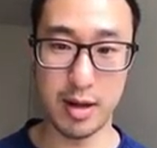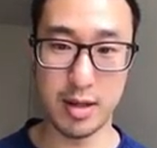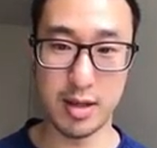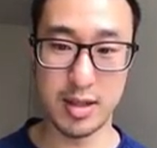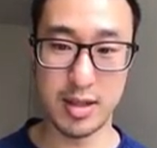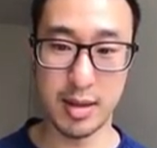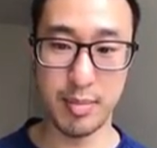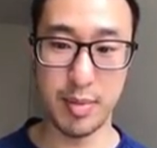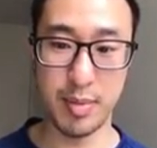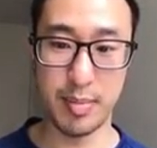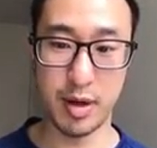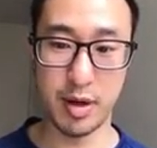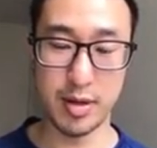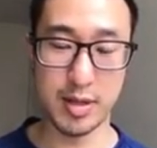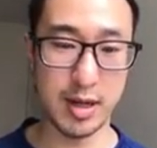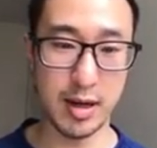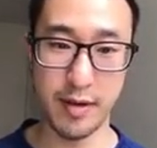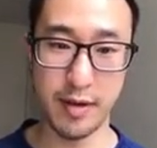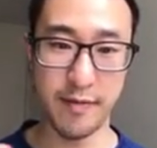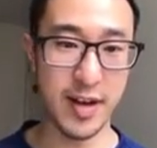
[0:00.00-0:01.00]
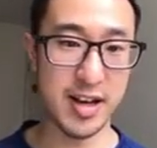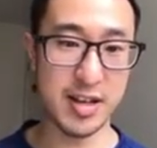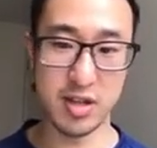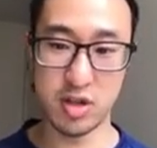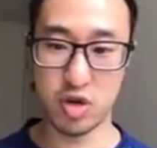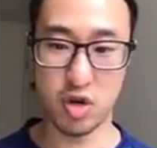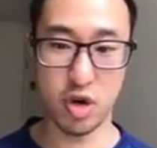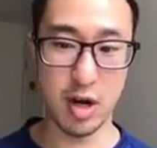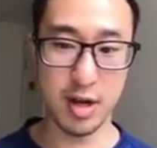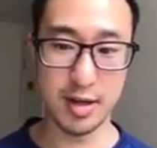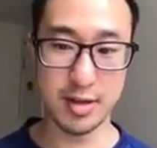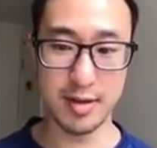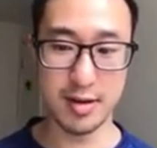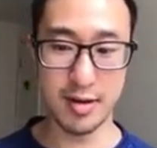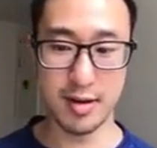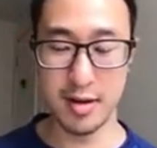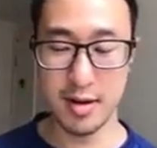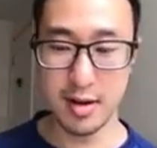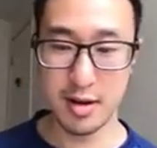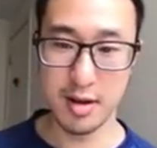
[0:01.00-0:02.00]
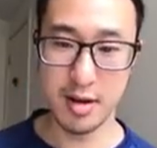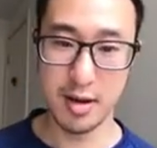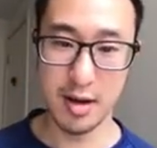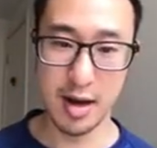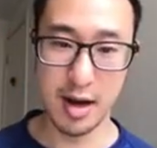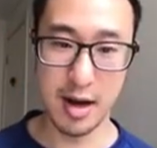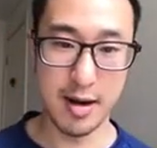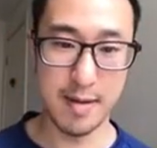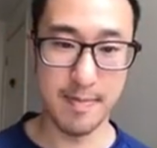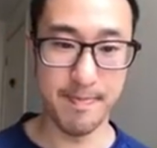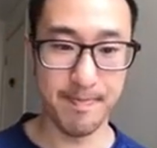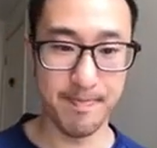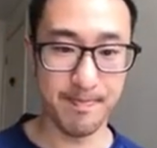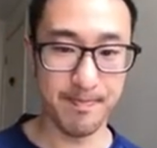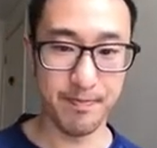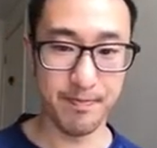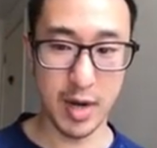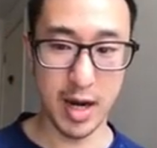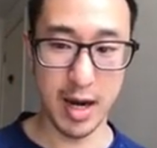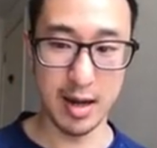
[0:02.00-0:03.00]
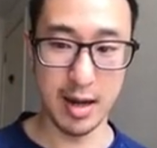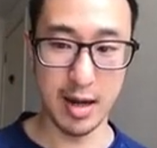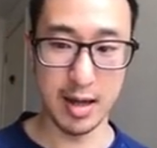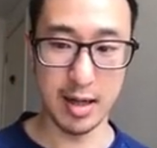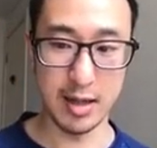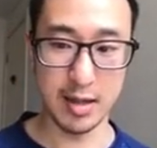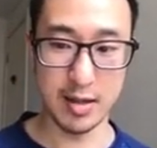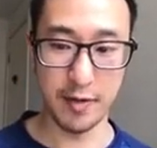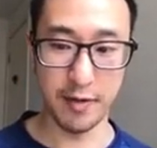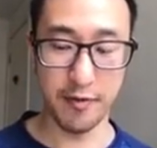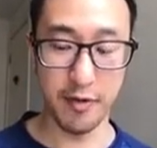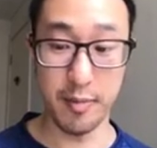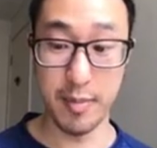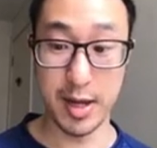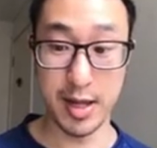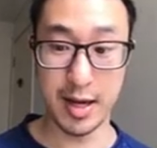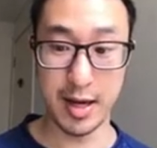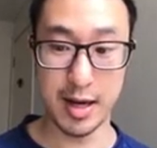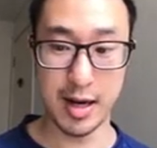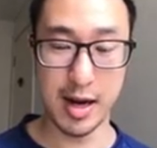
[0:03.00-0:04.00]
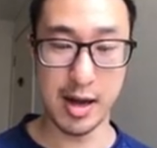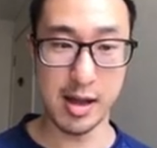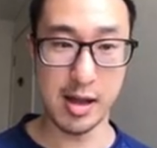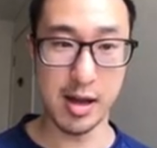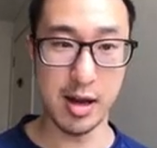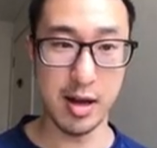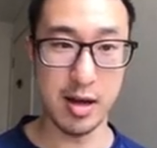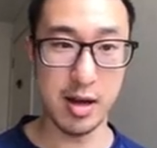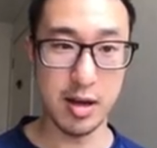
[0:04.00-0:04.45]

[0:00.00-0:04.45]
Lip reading: simply because it conveys trust, and it's a familiar color.